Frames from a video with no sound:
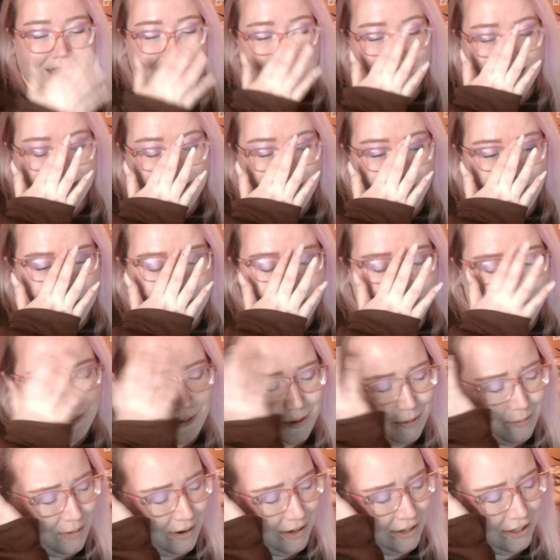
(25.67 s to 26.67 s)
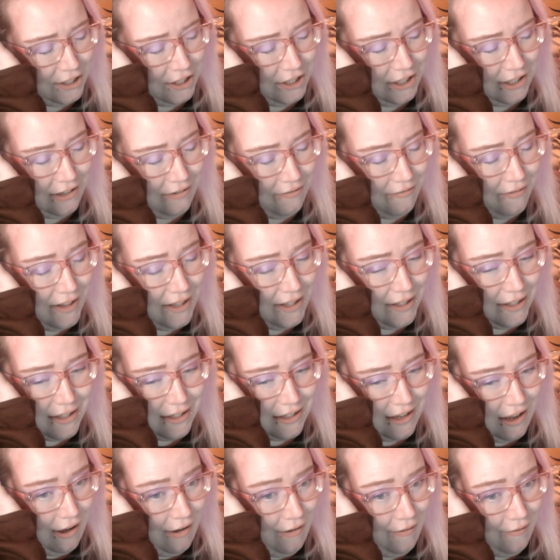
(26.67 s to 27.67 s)
it seems as though he managed to
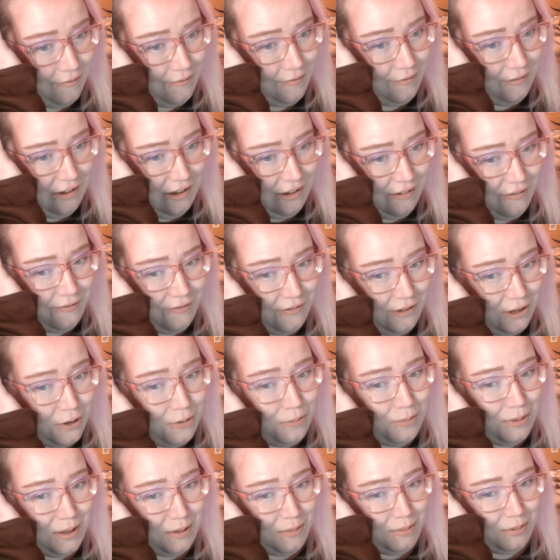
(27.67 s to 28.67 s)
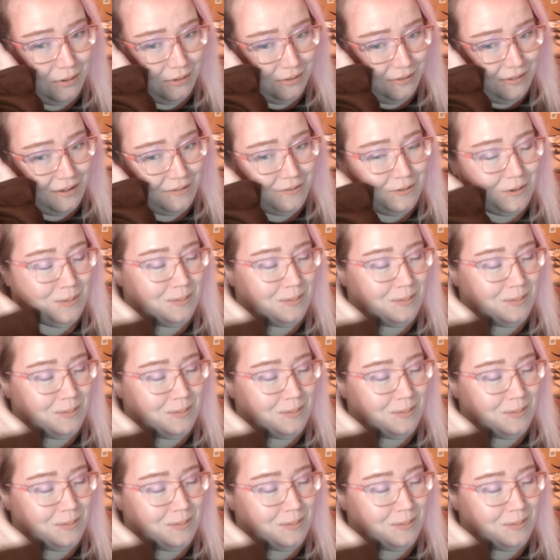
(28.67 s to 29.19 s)
convince a few people